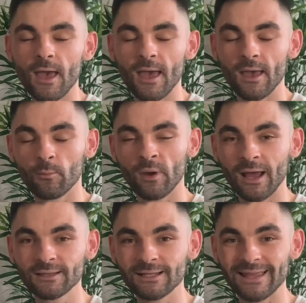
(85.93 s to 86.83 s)
My
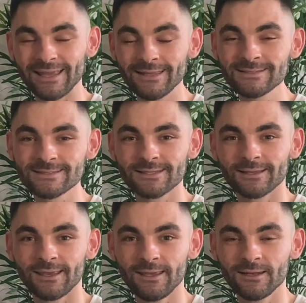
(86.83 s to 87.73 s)
handle is
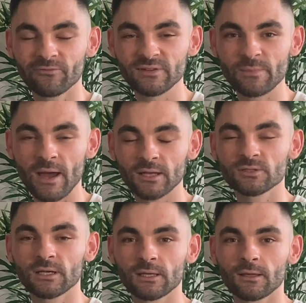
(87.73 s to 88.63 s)
Keen
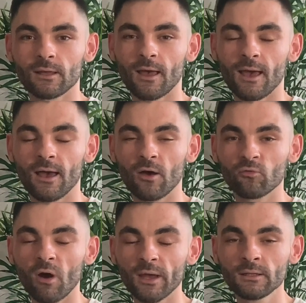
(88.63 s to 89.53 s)
Fitzpatrick
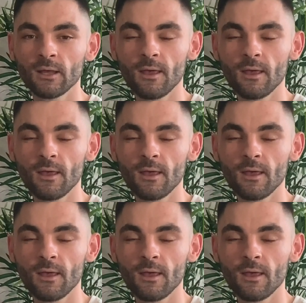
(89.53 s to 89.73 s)
Ryan.